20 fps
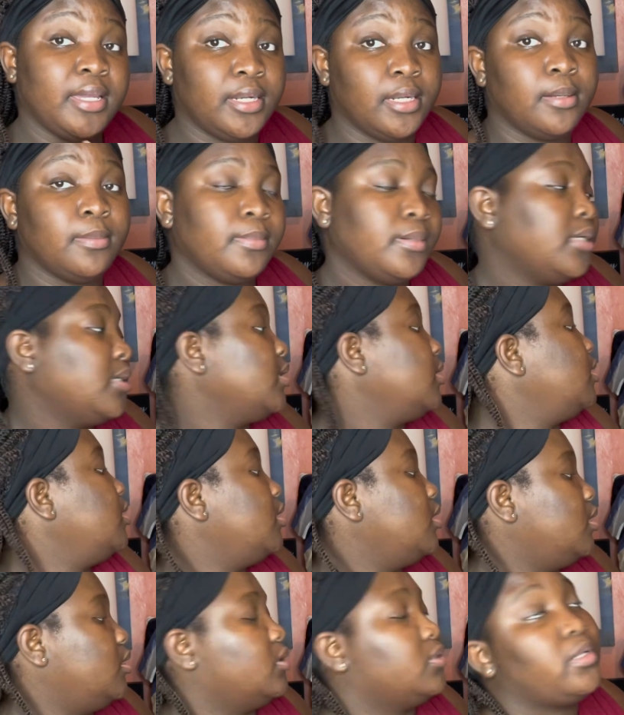it up
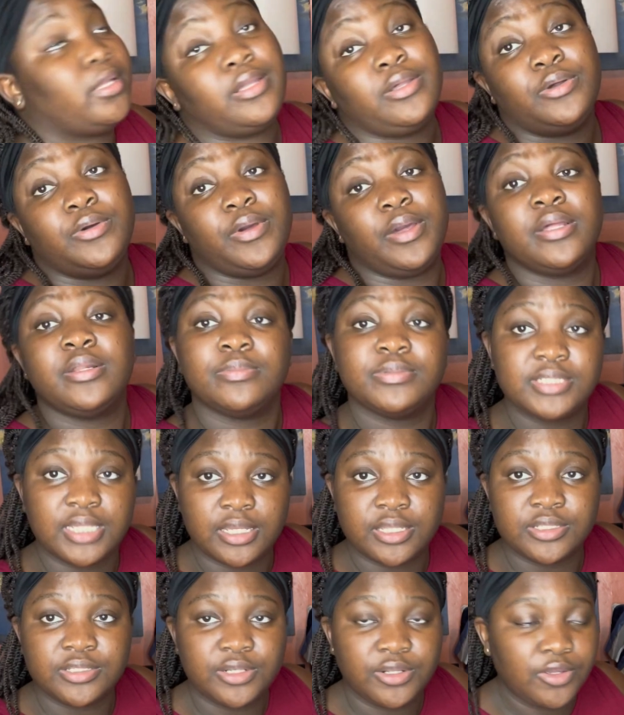so I can go ahead and take
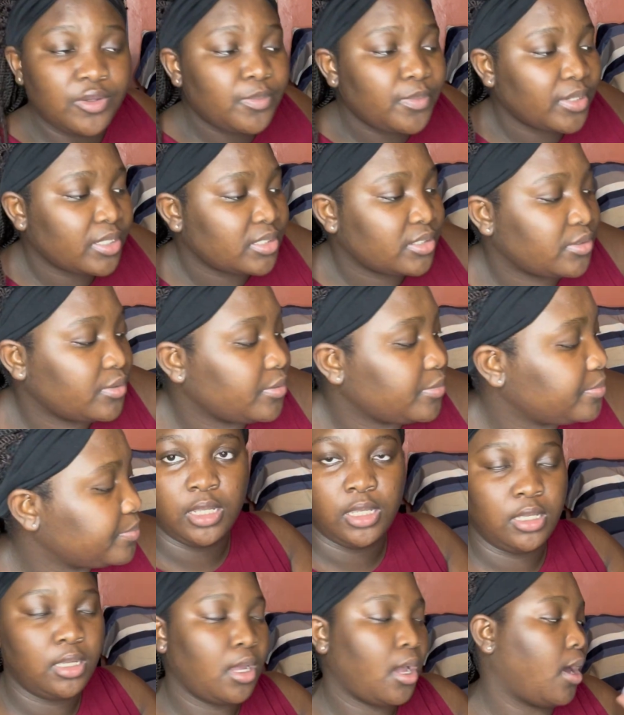it to the UPS store.
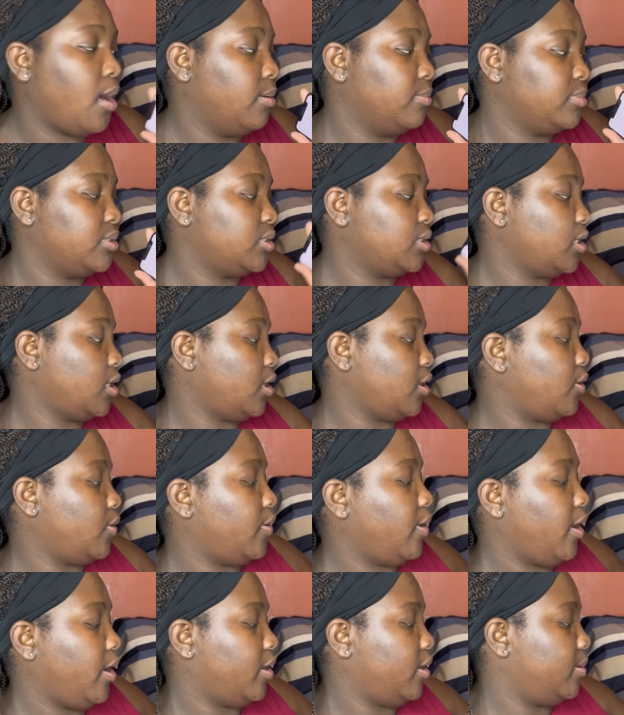I'm just gonna go
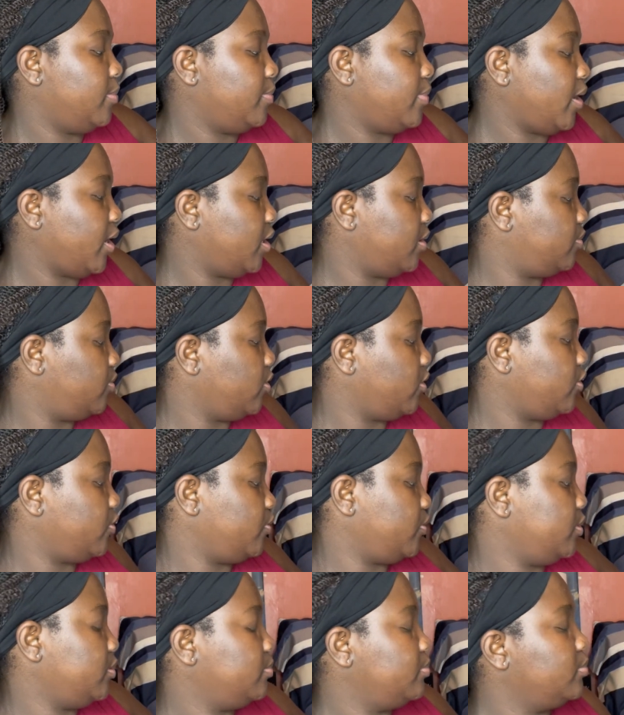ahead and pack up the other
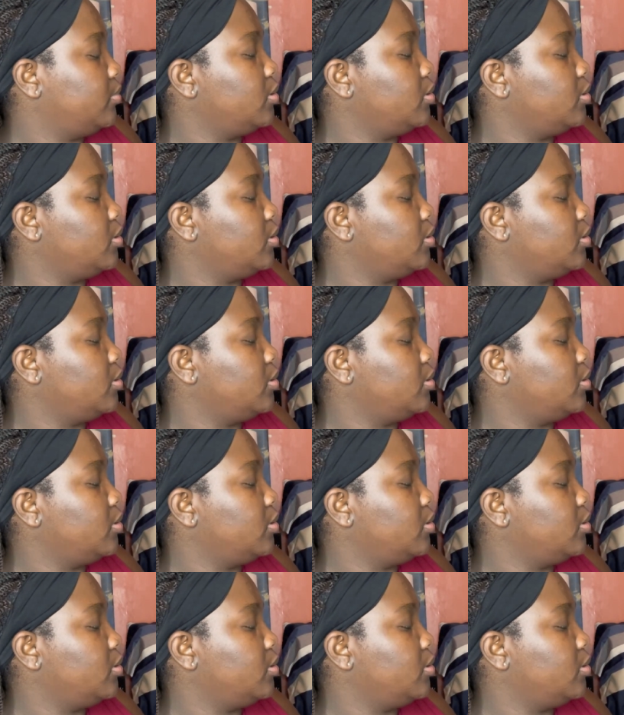one.